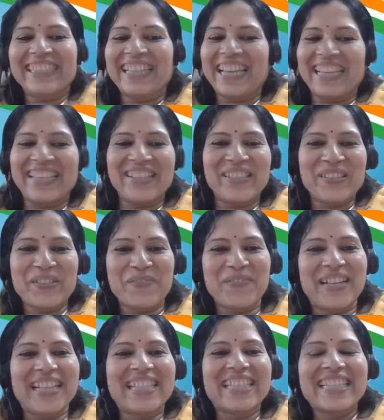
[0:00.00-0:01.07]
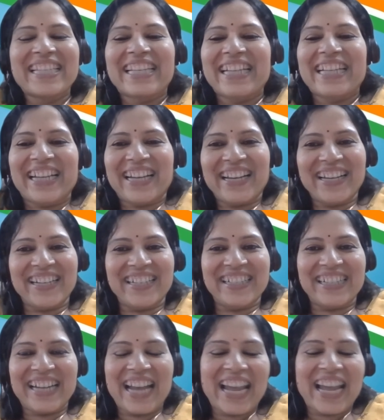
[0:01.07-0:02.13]
Thank you so much.
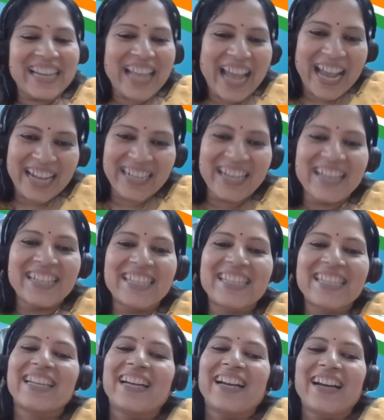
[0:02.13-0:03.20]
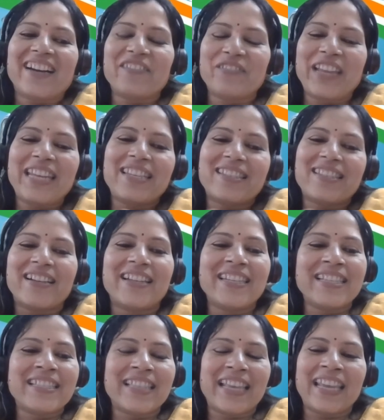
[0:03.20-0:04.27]
And Akash, when sir
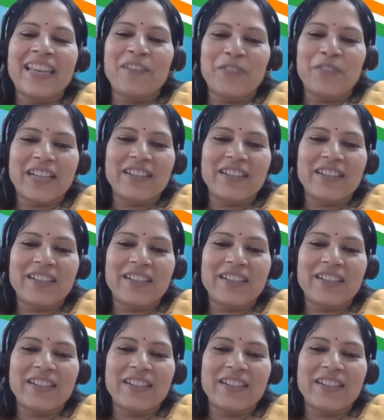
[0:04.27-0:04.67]
is there,